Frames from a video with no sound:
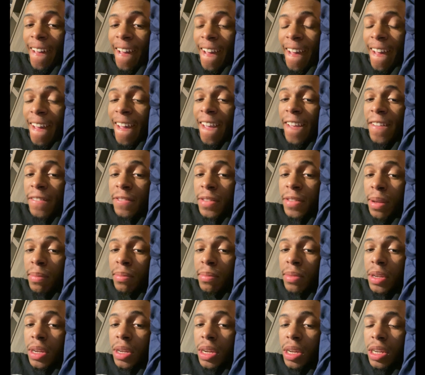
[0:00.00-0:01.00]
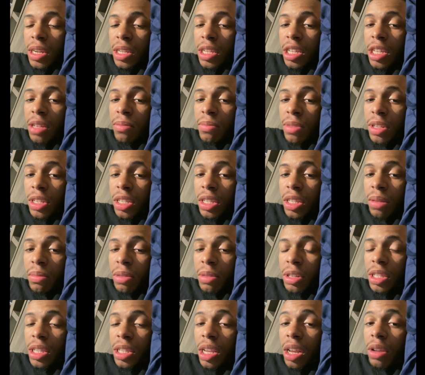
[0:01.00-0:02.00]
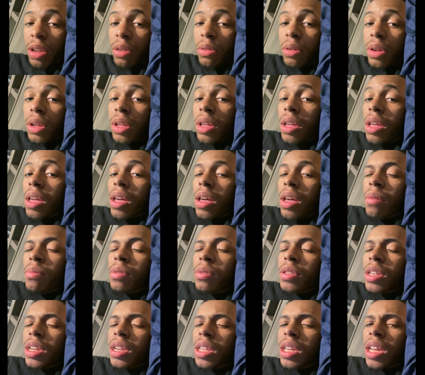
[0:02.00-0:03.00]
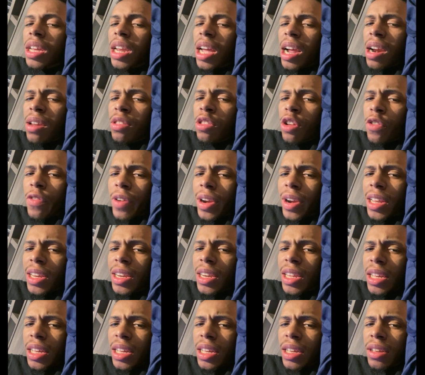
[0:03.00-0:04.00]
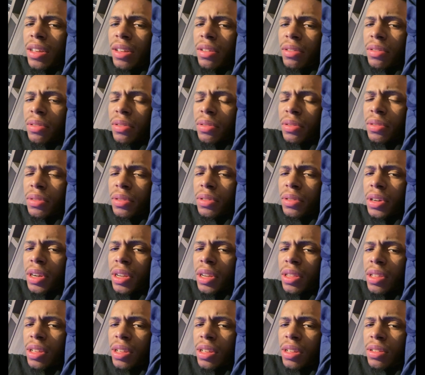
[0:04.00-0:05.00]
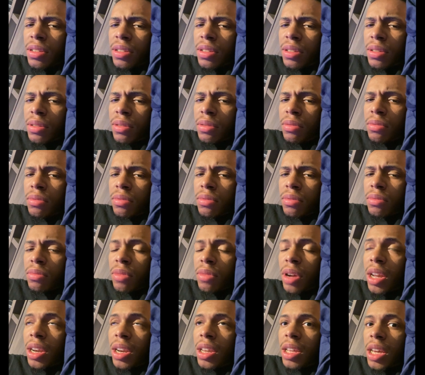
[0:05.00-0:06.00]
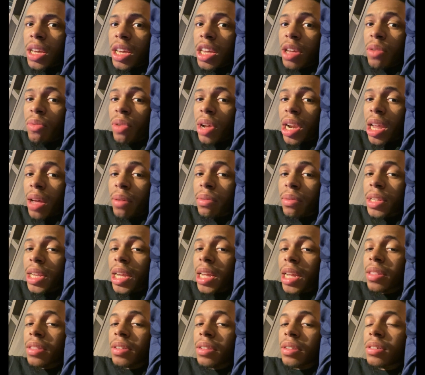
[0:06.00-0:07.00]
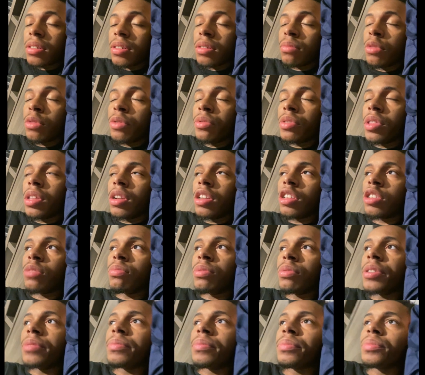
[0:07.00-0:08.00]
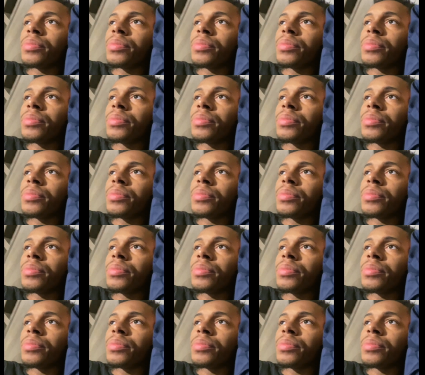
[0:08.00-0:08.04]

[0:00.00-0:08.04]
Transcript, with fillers: I have something to kind of keep my stomach settled. But then again, I don't know if I need to eat or anything, so, but I did eat while I was at the um, movie theaters, but